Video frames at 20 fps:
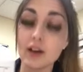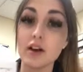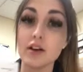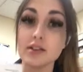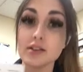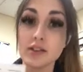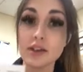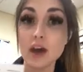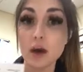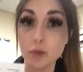
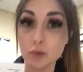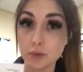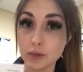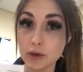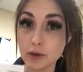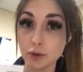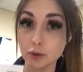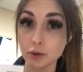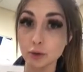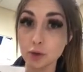lines, and that would be
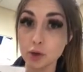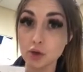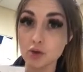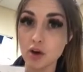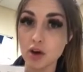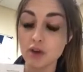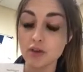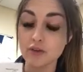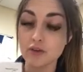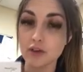normal
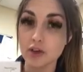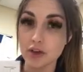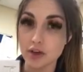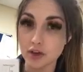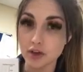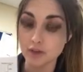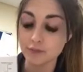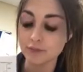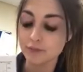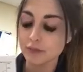growth for
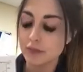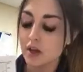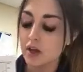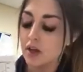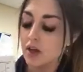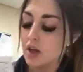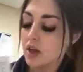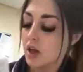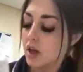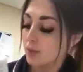you.
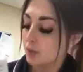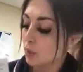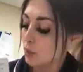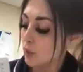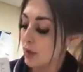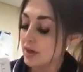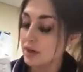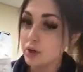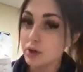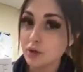But
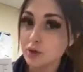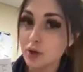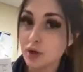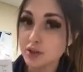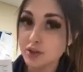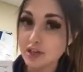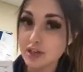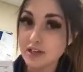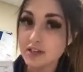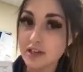when you've
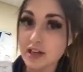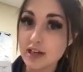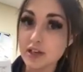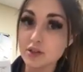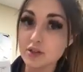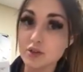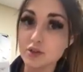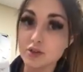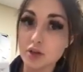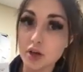got
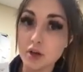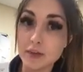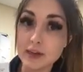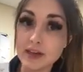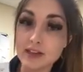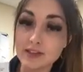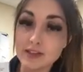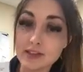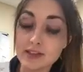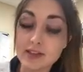gestational
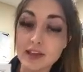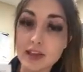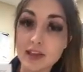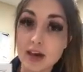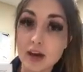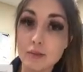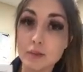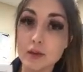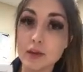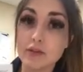diabetes, there
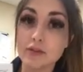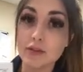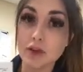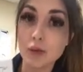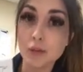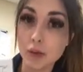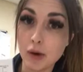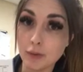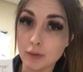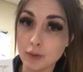can be a
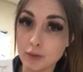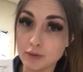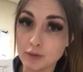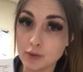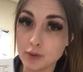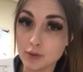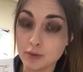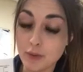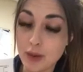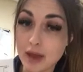few
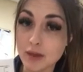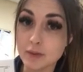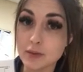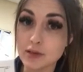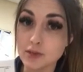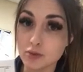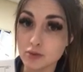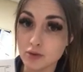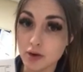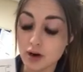problems with
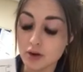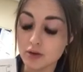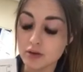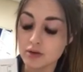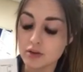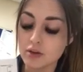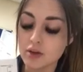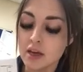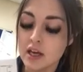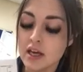baby's
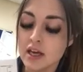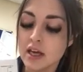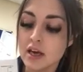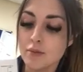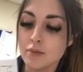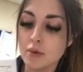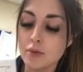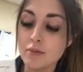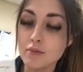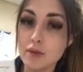growth,
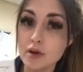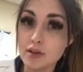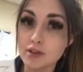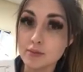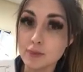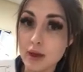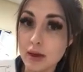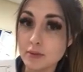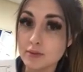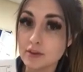but
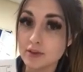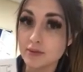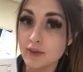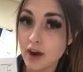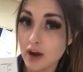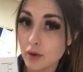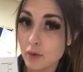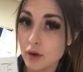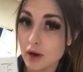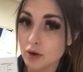most babies are
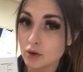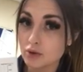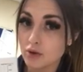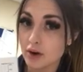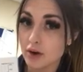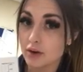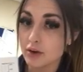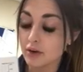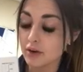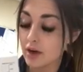very well
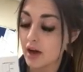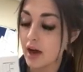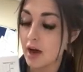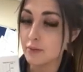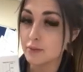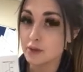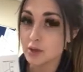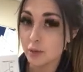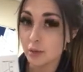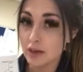grown,
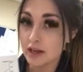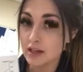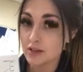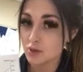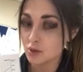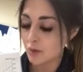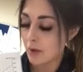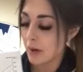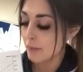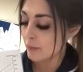so
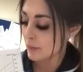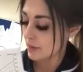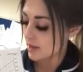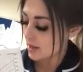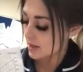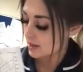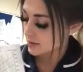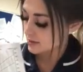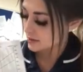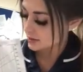please remember
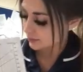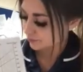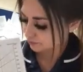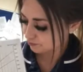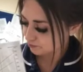this.